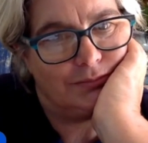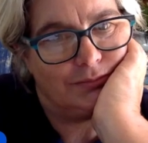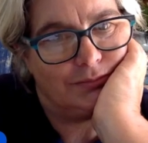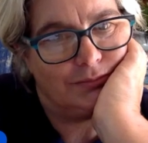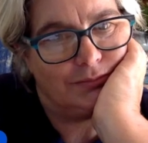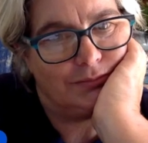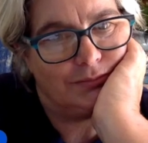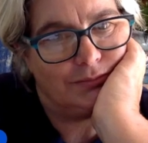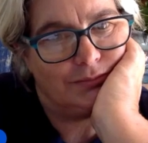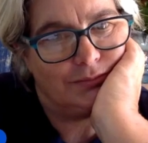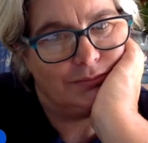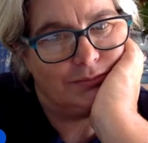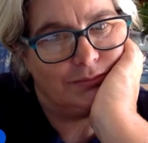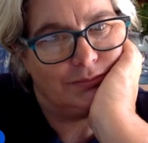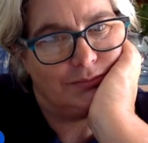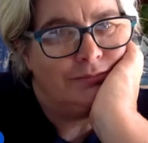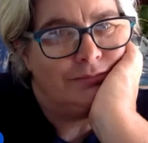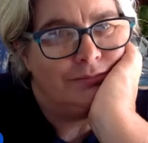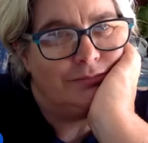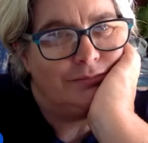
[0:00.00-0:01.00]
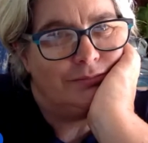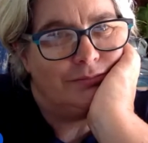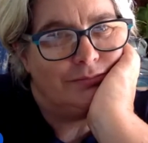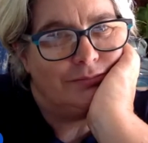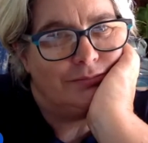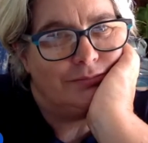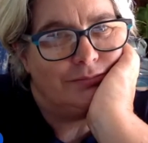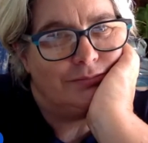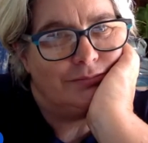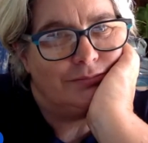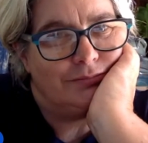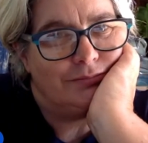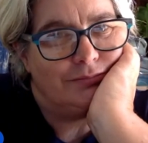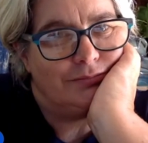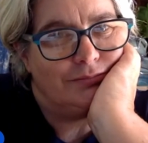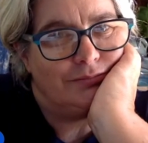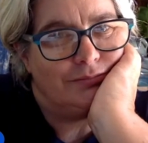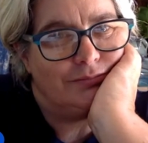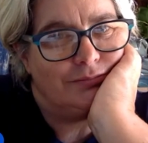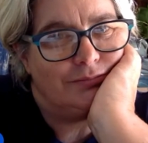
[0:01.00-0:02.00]

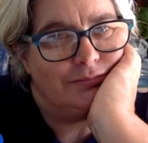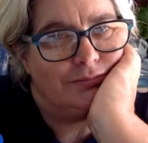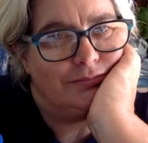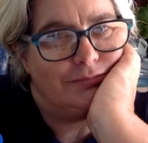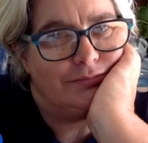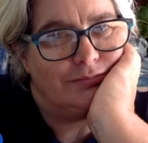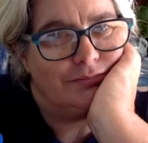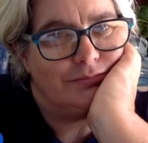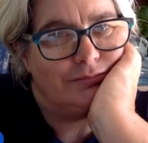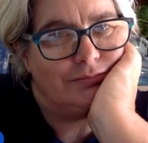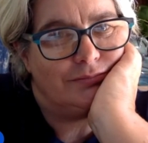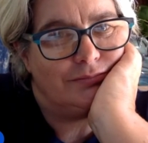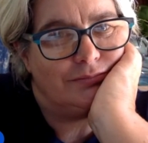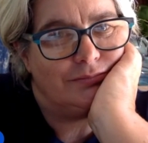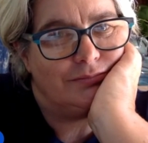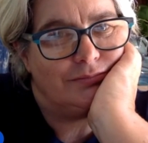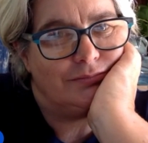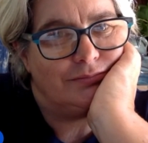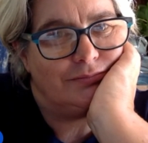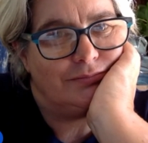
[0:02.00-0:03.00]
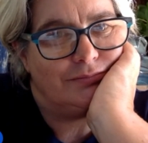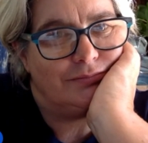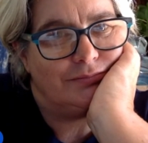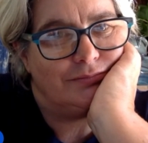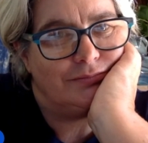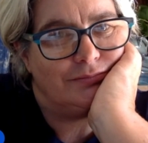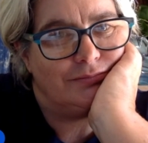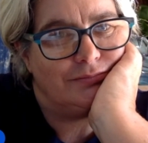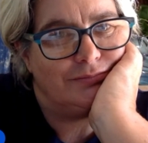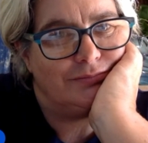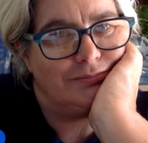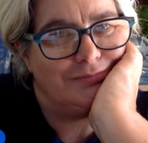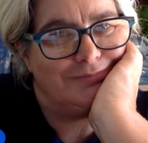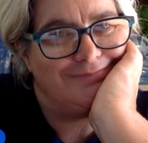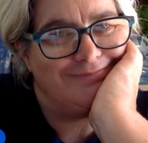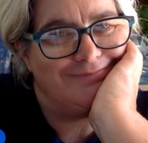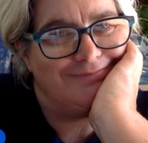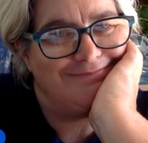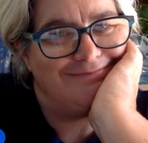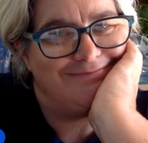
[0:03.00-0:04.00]

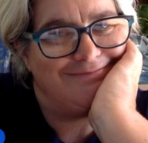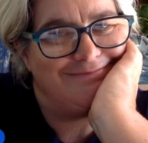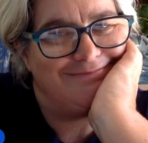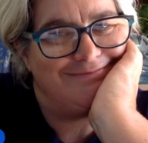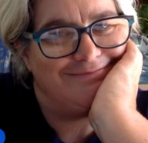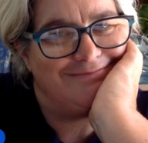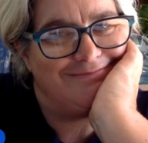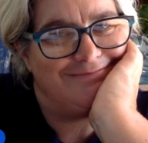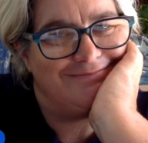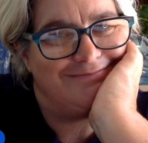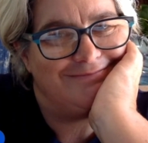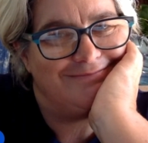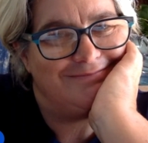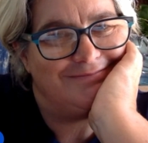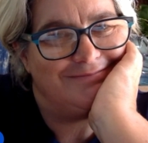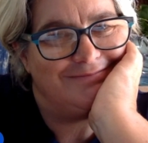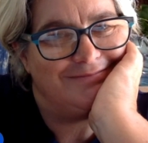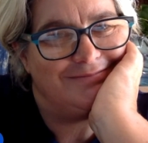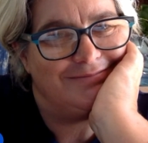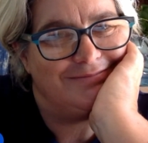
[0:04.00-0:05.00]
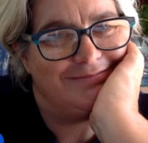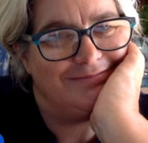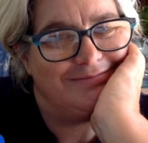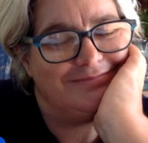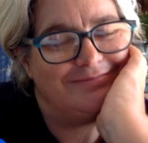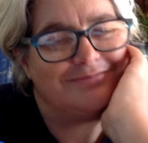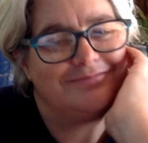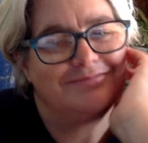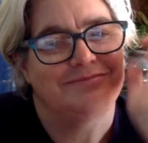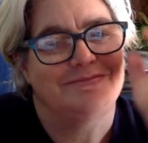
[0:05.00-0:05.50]
(silent)